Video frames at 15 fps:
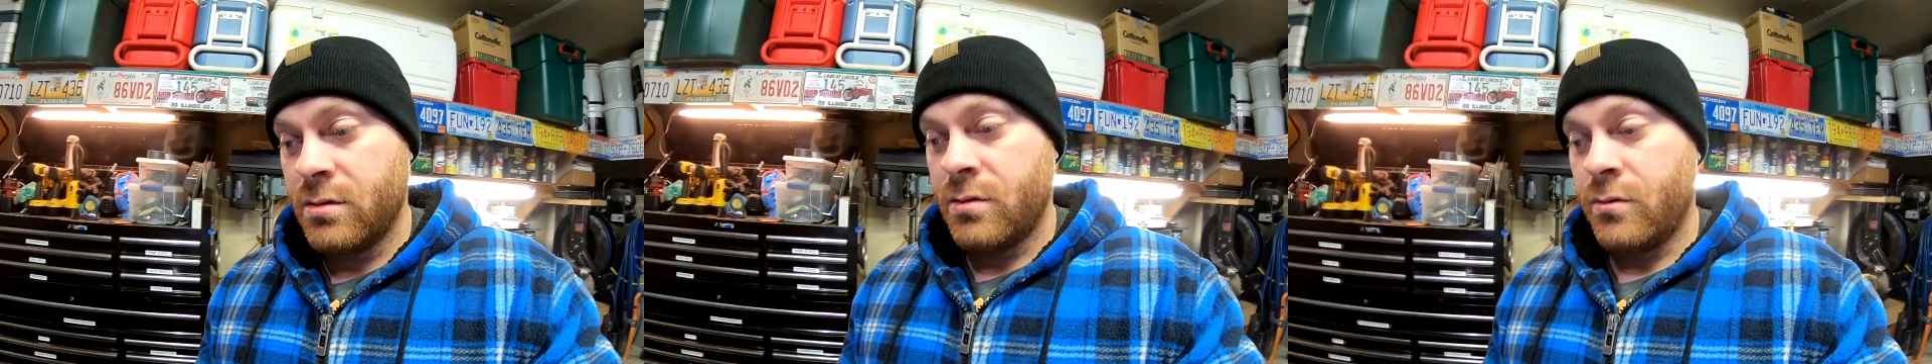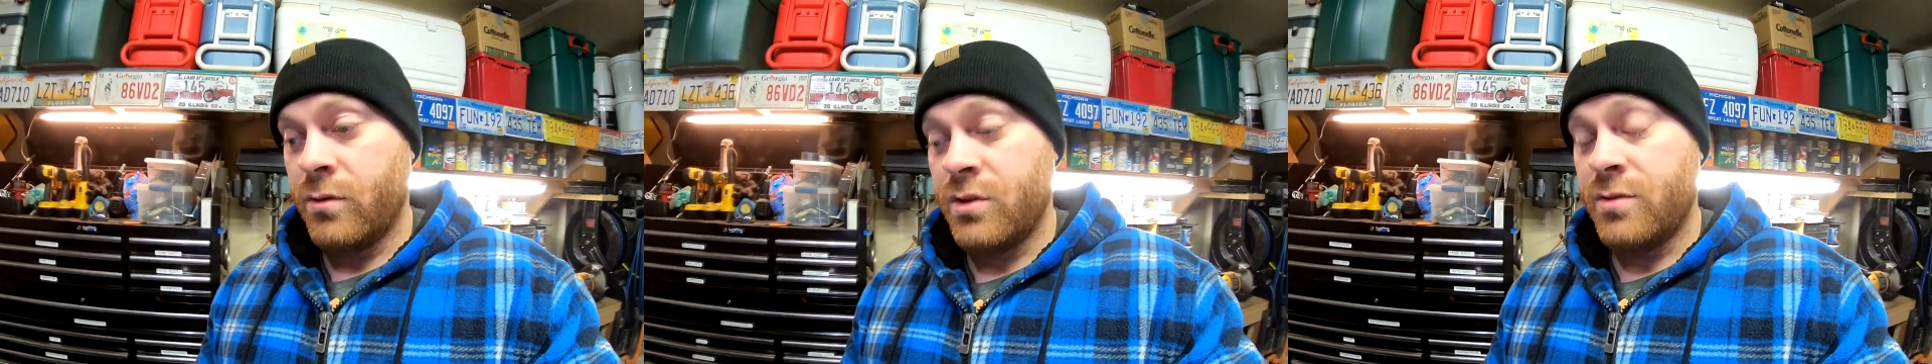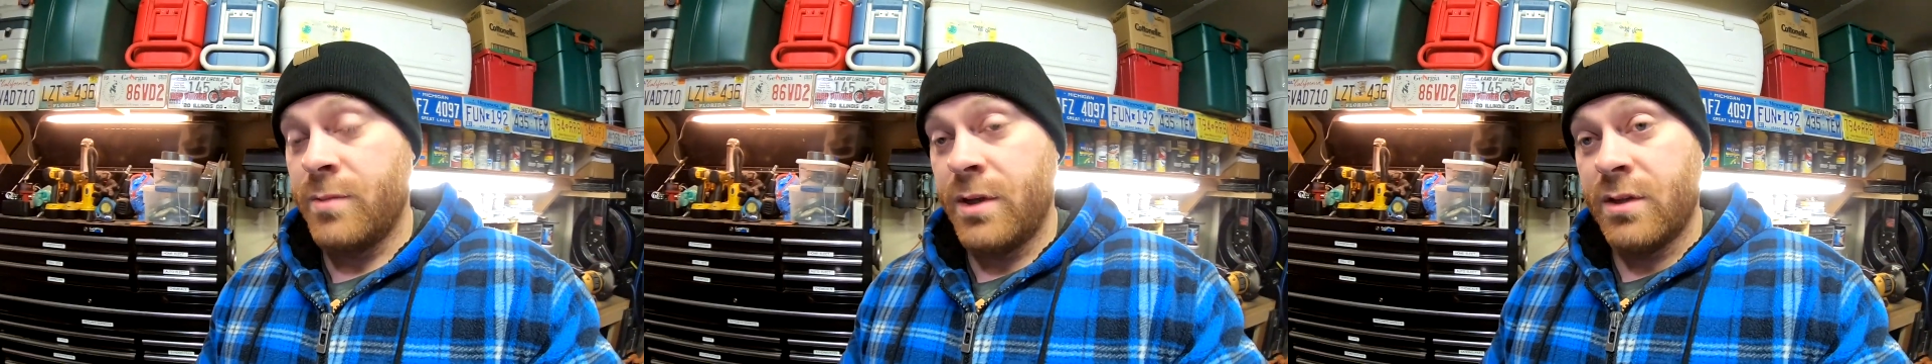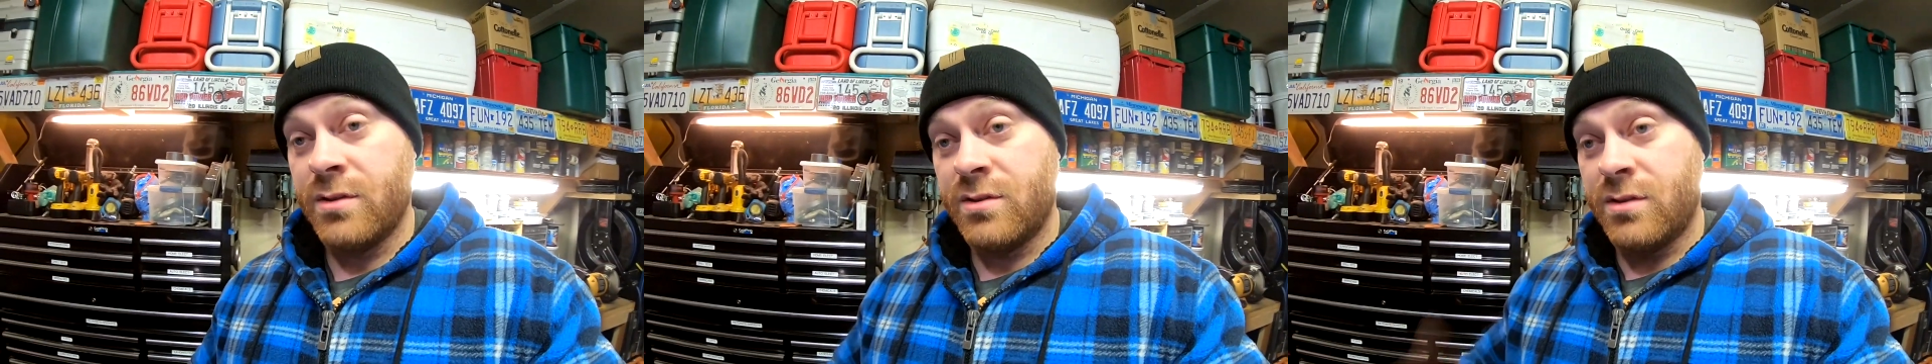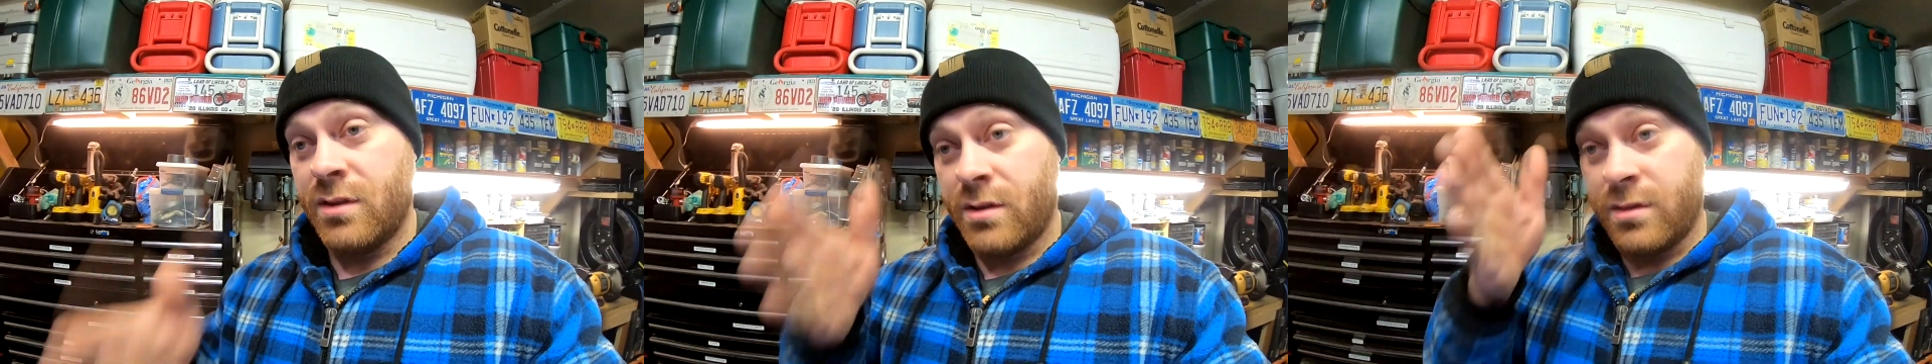which
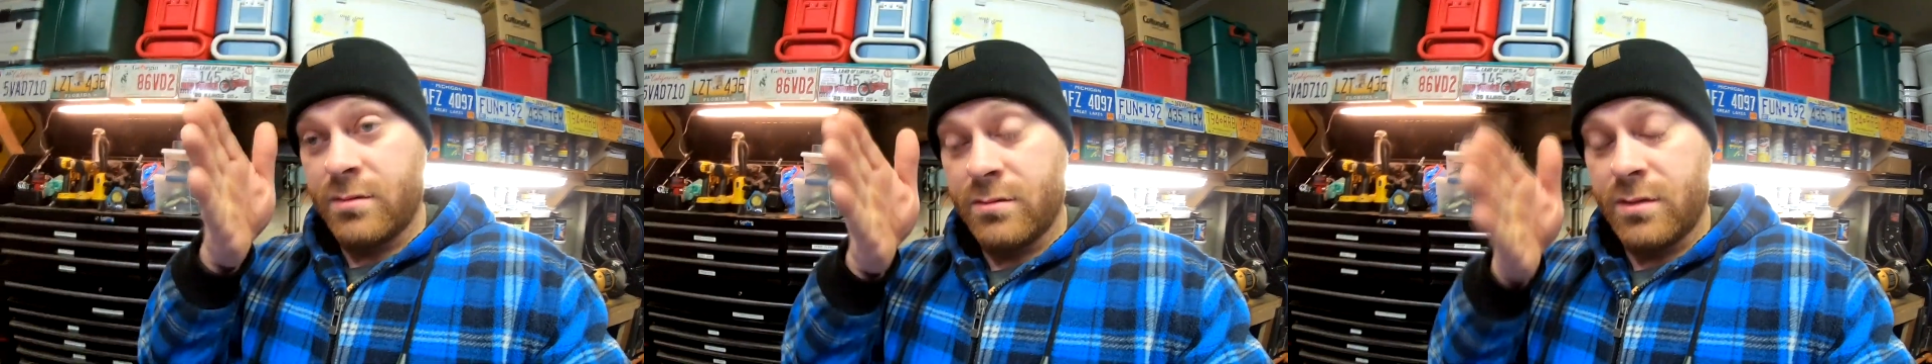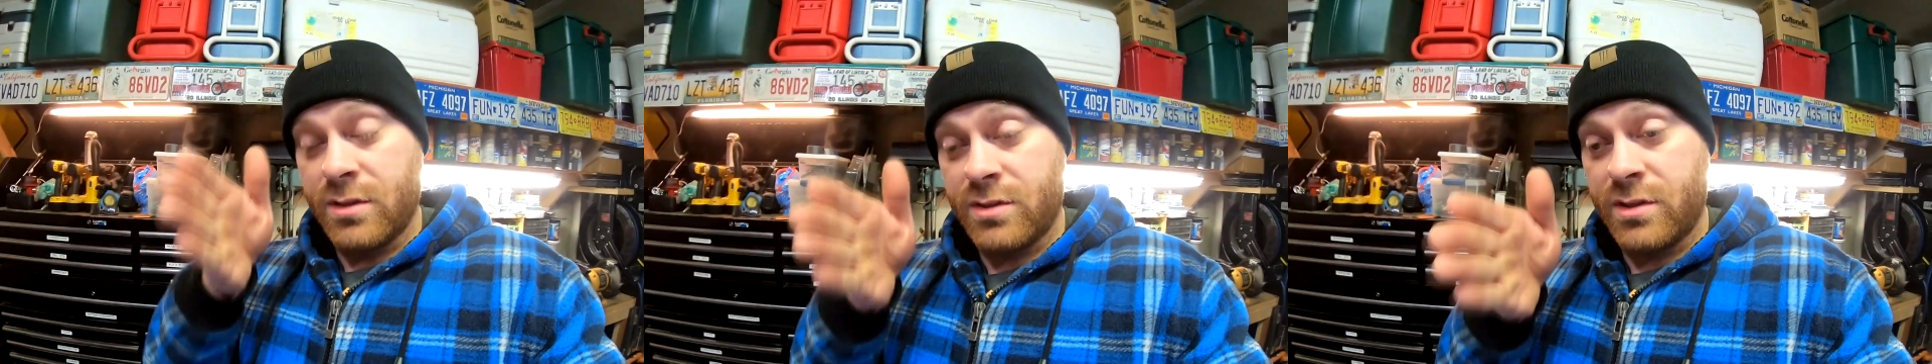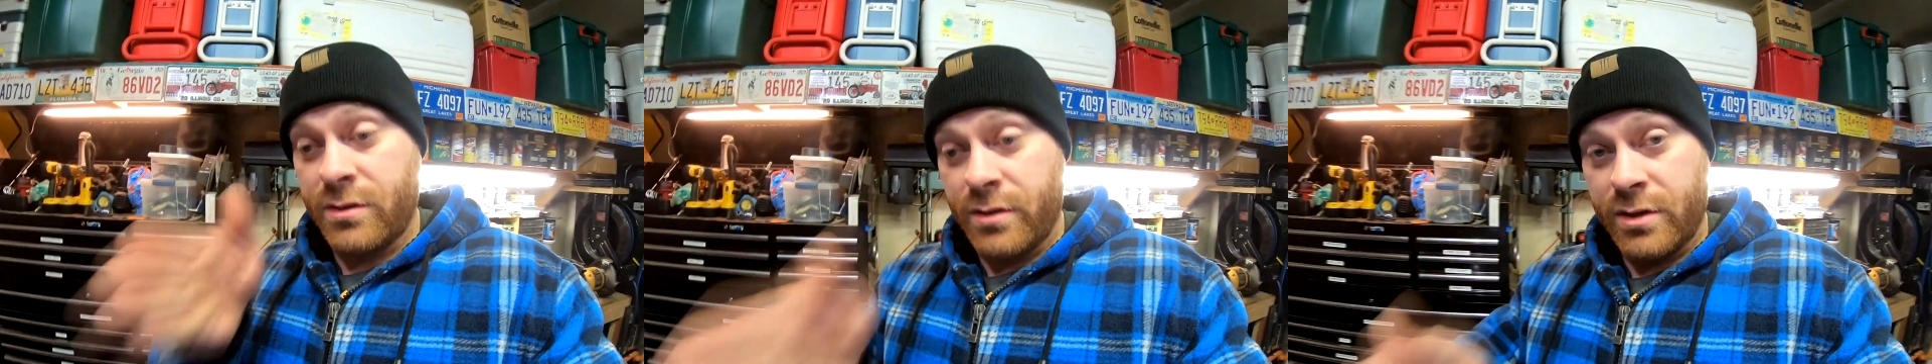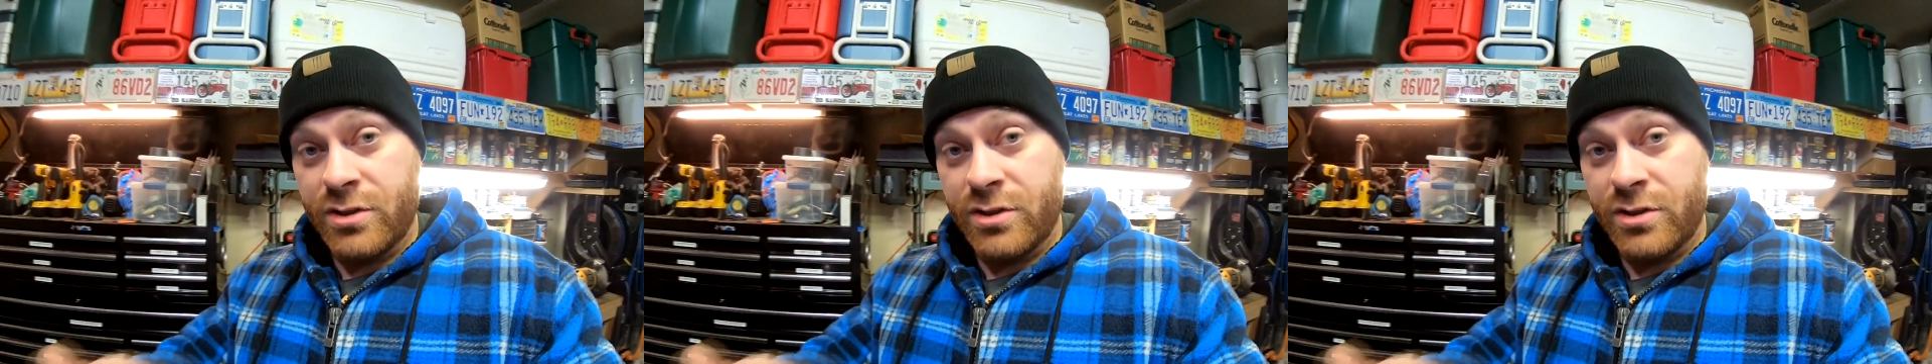means the steering